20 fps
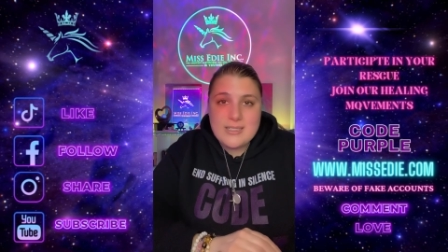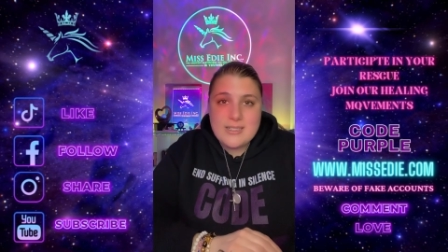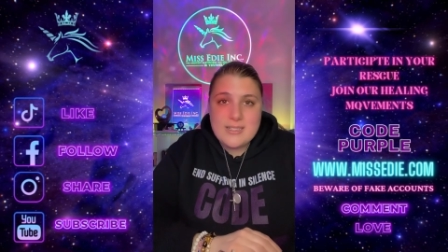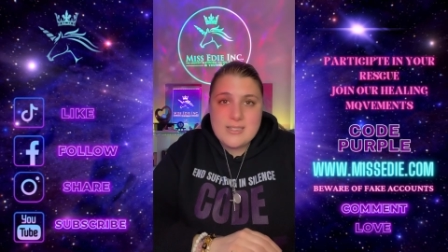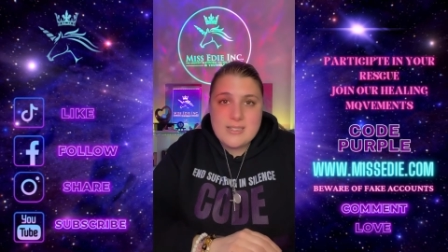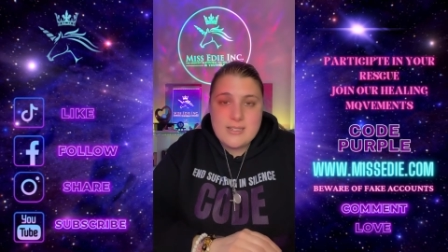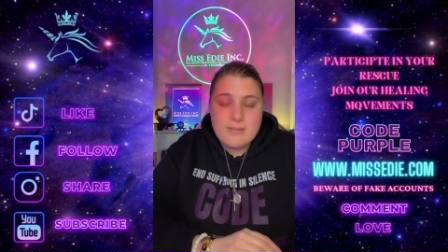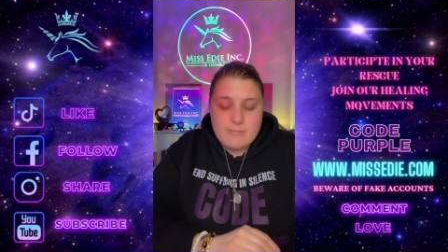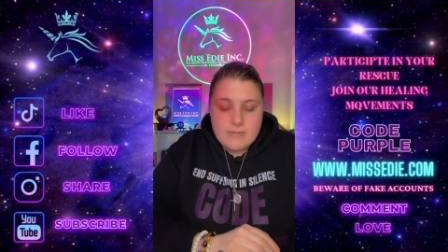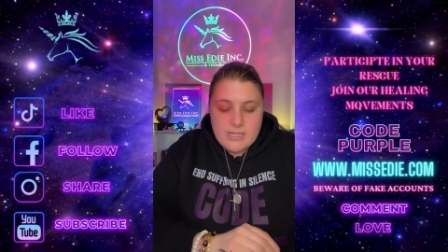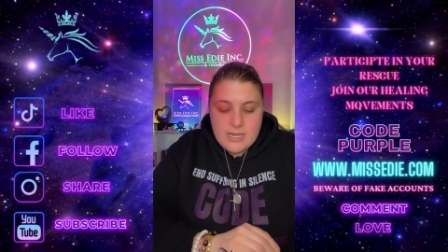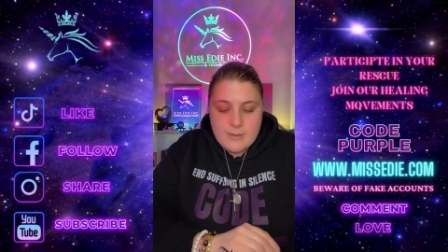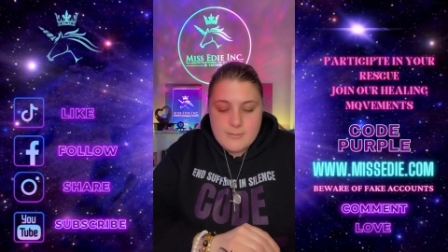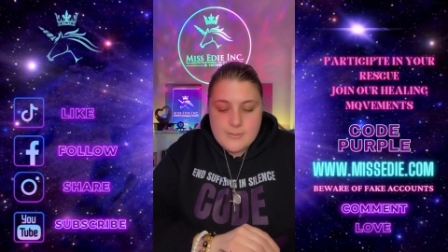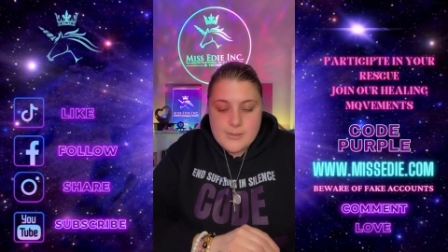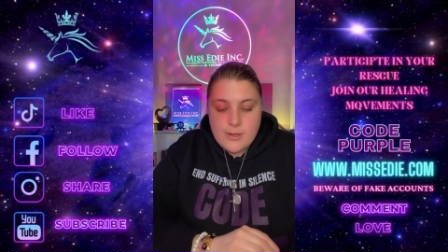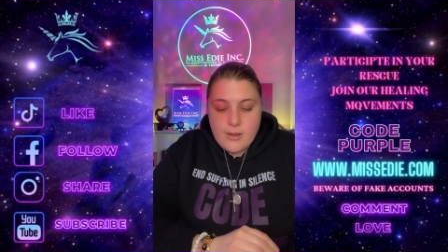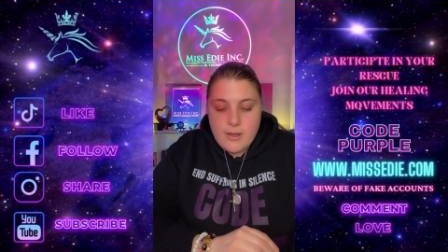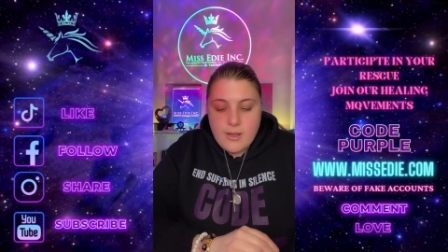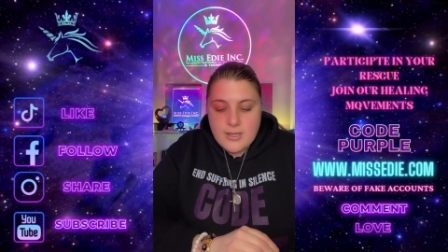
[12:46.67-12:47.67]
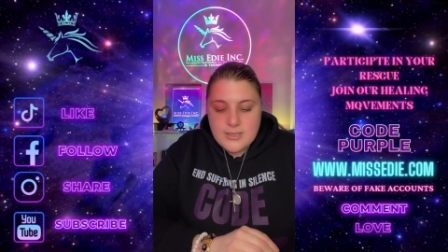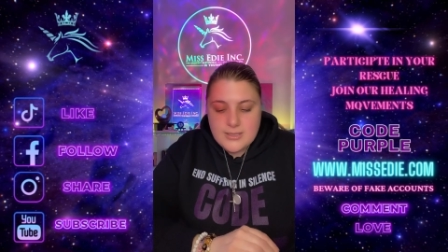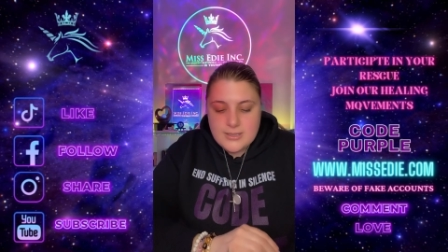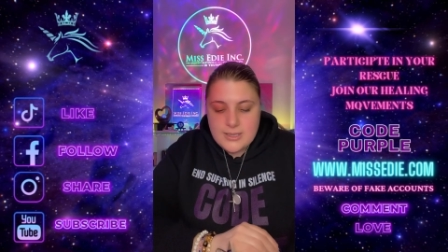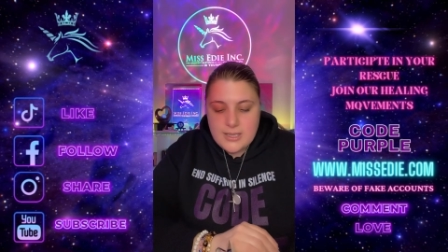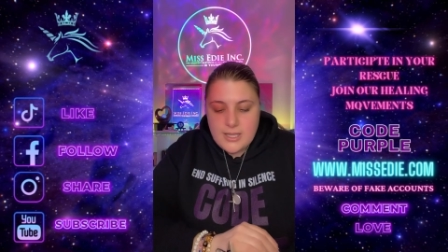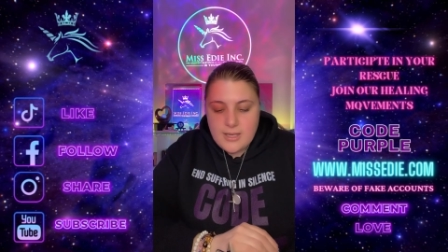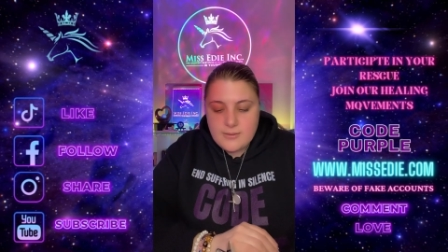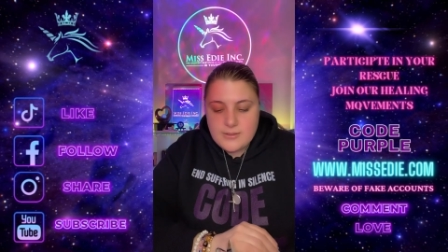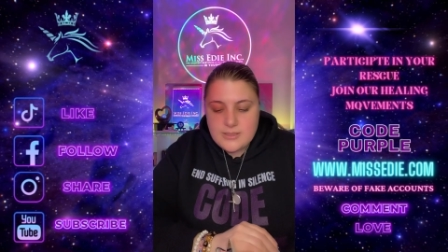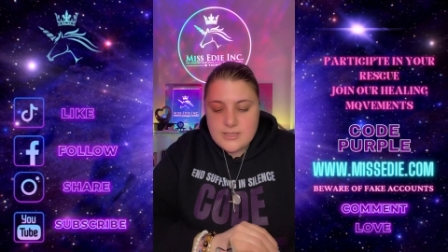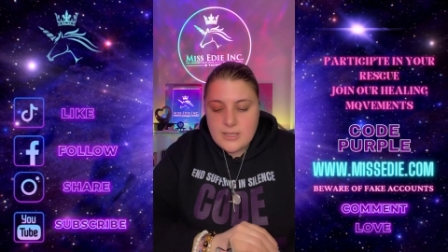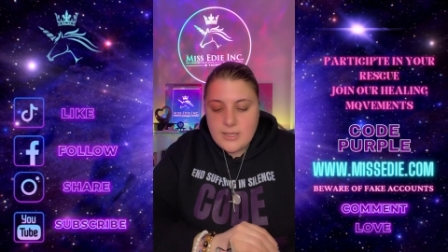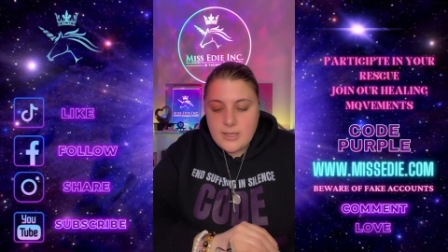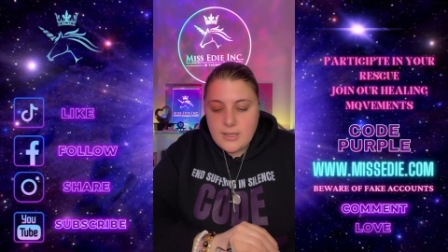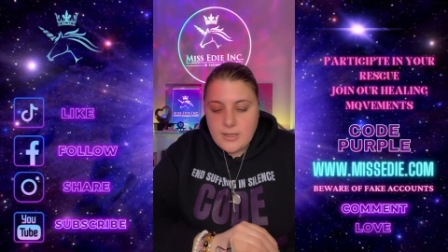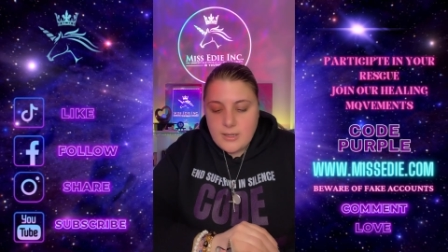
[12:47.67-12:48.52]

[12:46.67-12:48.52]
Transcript: Because sometimes loss leaves